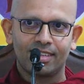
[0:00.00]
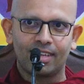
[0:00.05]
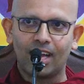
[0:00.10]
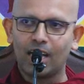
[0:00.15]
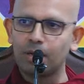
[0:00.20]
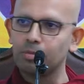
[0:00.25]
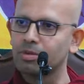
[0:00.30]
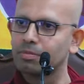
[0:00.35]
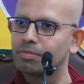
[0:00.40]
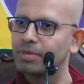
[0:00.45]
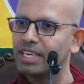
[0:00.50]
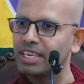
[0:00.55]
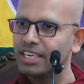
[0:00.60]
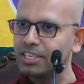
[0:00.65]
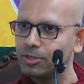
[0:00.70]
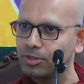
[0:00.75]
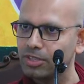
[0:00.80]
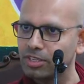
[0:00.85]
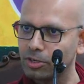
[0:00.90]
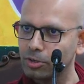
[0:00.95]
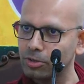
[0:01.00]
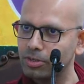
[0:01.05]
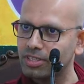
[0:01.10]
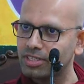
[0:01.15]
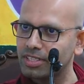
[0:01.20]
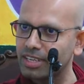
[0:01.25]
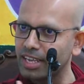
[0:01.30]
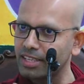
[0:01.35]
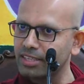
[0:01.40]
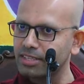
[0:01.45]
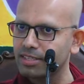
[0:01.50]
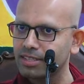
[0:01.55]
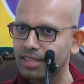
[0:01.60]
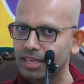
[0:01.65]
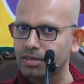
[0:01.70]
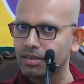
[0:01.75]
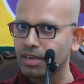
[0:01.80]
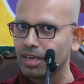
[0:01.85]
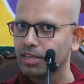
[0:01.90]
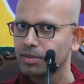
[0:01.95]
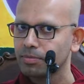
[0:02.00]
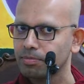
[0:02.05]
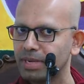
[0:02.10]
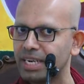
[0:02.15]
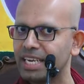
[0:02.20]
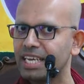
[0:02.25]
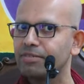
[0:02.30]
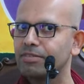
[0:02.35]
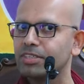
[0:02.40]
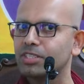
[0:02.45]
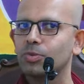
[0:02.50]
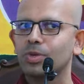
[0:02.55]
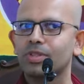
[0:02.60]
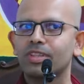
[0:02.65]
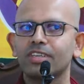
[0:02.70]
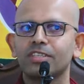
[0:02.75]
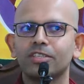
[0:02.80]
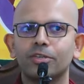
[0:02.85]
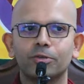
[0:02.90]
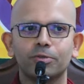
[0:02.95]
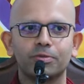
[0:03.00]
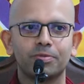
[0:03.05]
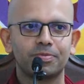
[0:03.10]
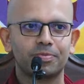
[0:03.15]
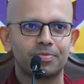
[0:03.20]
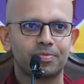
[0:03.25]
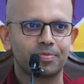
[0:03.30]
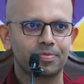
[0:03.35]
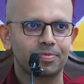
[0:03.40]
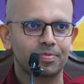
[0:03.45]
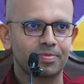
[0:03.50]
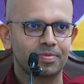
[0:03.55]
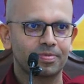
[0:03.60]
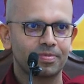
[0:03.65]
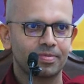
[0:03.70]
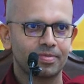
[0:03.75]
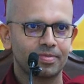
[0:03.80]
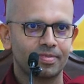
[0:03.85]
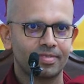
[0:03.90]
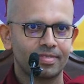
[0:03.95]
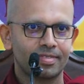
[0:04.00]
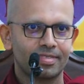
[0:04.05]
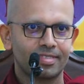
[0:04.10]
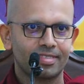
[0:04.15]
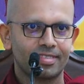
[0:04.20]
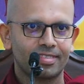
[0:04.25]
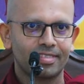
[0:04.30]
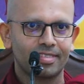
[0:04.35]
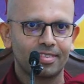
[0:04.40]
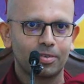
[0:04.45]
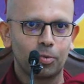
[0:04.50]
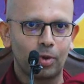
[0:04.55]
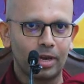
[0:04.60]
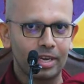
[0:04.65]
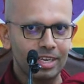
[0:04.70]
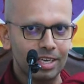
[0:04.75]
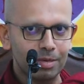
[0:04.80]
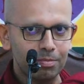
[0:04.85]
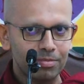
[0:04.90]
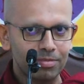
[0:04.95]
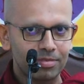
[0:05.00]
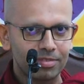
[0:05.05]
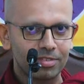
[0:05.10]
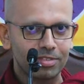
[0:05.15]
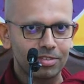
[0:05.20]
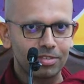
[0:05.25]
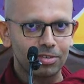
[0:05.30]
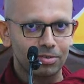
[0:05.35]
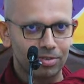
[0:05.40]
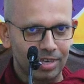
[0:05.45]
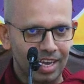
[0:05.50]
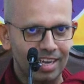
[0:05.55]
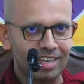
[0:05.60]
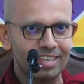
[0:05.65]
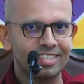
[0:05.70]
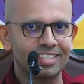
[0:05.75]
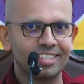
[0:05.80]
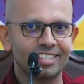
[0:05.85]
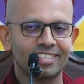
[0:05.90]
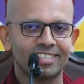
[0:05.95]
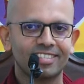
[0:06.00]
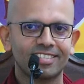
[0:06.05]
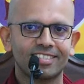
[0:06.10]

I'm appealing to the good sense that I believe is within you. Wake up to reality.